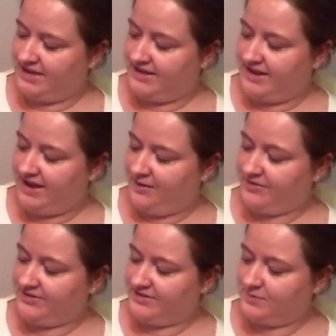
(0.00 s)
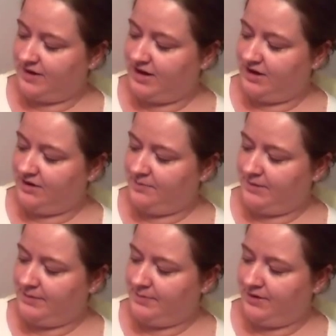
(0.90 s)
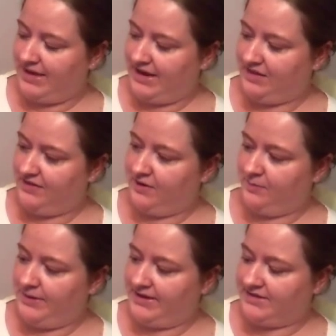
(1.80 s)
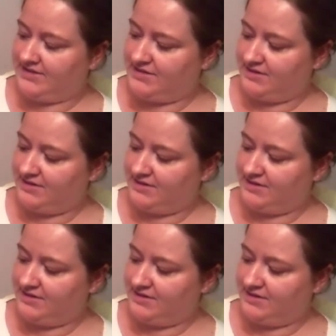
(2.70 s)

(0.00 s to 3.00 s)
and now this is where people get a little bit